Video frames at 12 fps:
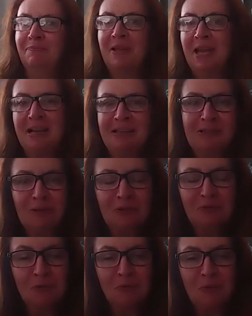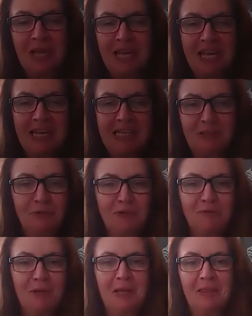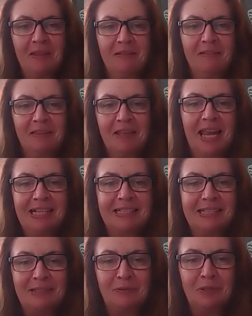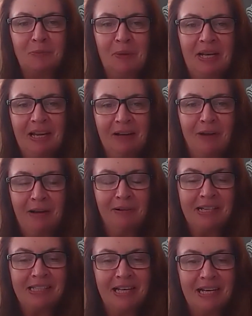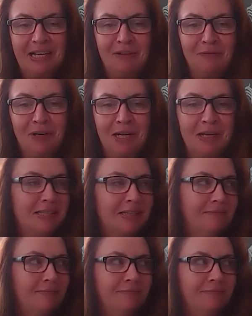in a sort of a weird sort of like the legs are still spinning around, and suddenly you realize that,